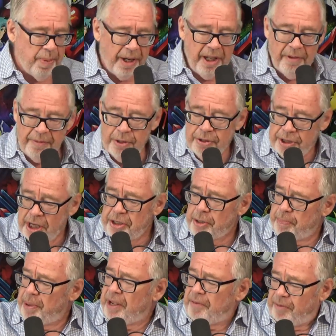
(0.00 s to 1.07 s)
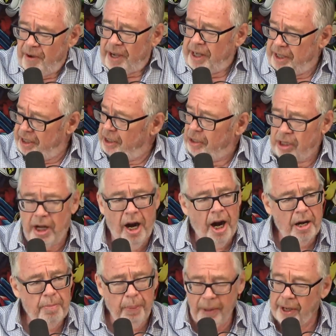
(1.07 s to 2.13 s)
buddy, if you're such a big fucking deal
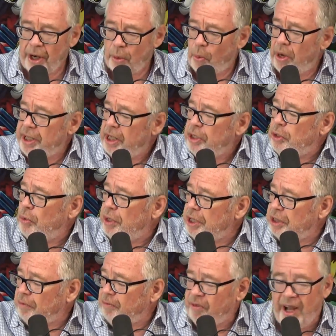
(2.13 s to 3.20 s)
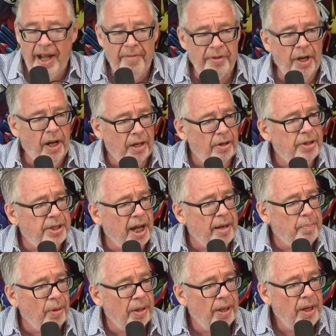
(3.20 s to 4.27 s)
card player, what are you doing at the $5
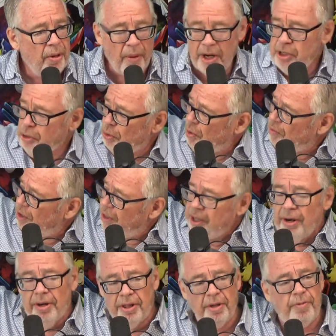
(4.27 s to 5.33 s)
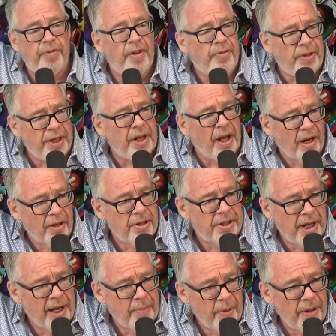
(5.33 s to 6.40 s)
table? Yeah. Why don't you go over to there to the $50
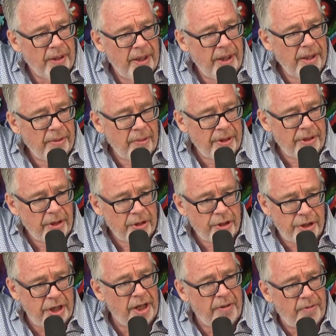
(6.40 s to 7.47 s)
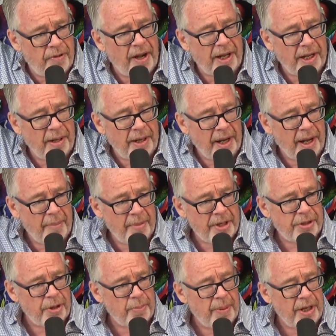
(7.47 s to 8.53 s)
table? With your shitty fucking
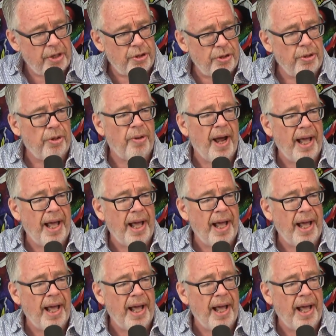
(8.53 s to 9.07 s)
Mr. Big Shooter